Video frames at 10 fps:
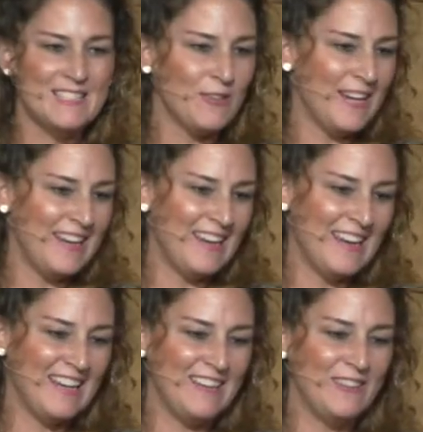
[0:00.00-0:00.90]
So, I,
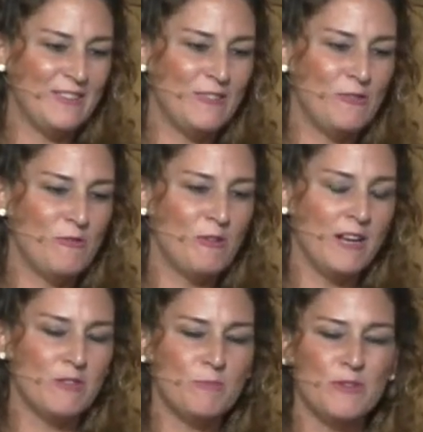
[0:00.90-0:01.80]
I when
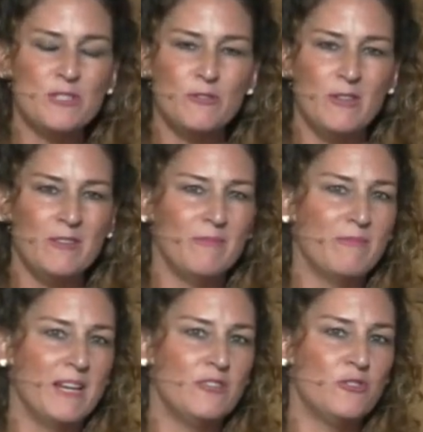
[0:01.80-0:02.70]
I was pursuing
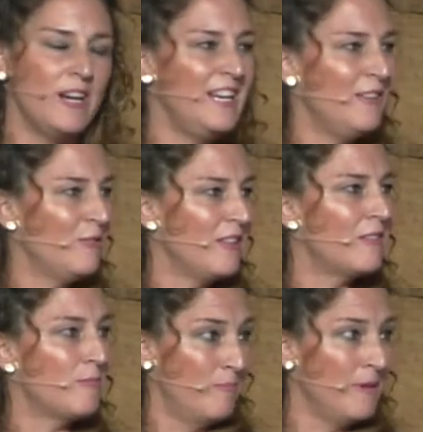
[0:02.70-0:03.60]
my training
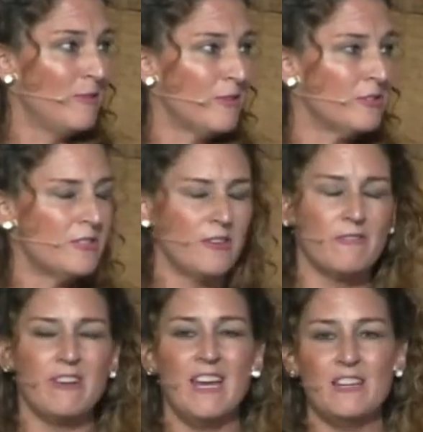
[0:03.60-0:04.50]
with biblical
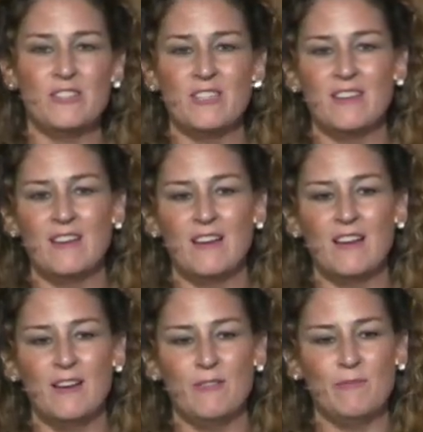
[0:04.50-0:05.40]
certification
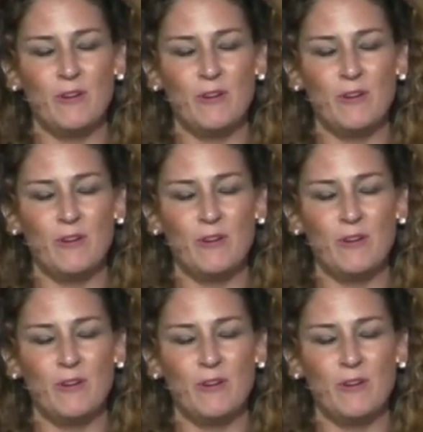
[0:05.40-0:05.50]
um,